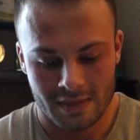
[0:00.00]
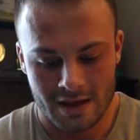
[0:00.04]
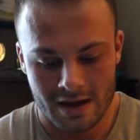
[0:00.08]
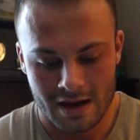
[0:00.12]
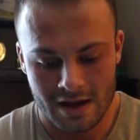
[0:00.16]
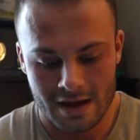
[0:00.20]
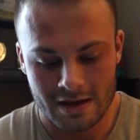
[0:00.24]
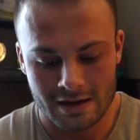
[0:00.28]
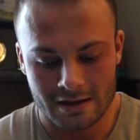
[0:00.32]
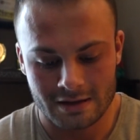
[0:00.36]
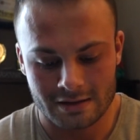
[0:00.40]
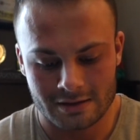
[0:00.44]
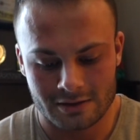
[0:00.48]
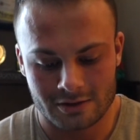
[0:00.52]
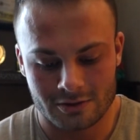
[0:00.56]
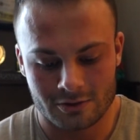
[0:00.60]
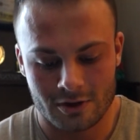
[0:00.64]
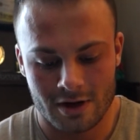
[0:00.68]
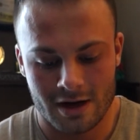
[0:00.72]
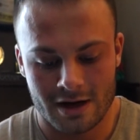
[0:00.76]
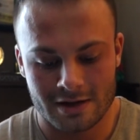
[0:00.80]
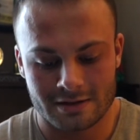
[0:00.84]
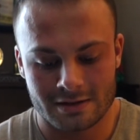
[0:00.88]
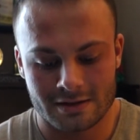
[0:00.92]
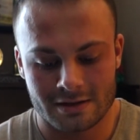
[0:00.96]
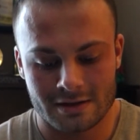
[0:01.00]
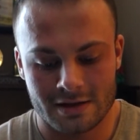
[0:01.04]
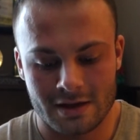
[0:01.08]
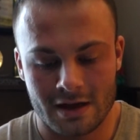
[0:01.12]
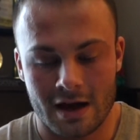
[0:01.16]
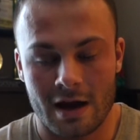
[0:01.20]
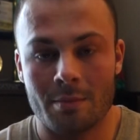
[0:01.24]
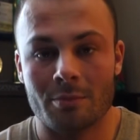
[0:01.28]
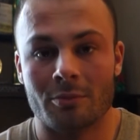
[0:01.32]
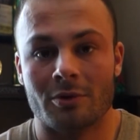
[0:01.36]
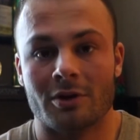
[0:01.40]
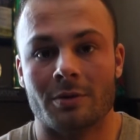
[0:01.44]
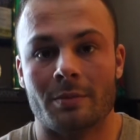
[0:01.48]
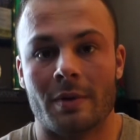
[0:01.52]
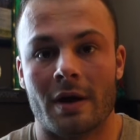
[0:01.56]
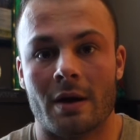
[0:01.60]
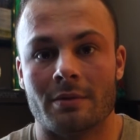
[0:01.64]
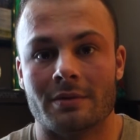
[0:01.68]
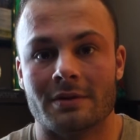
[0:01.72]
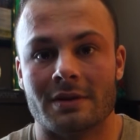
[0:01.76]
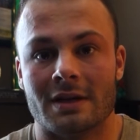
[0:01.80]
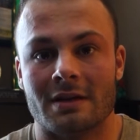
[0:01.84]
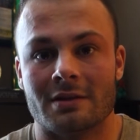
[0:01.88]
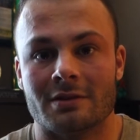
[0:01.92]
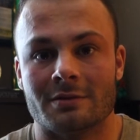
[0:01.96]
A Stride C. I'm really bad
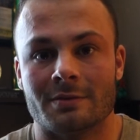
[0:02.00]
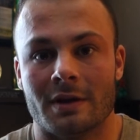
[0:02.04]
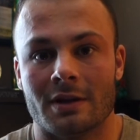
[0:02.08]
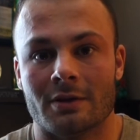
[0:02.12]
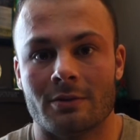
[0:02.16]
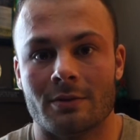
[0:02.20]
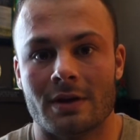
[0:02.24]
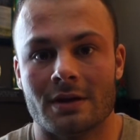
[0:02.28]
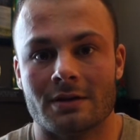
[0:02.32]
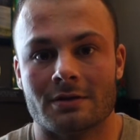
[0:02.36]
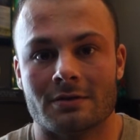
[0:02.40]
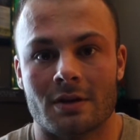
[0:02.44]
with names, by the way,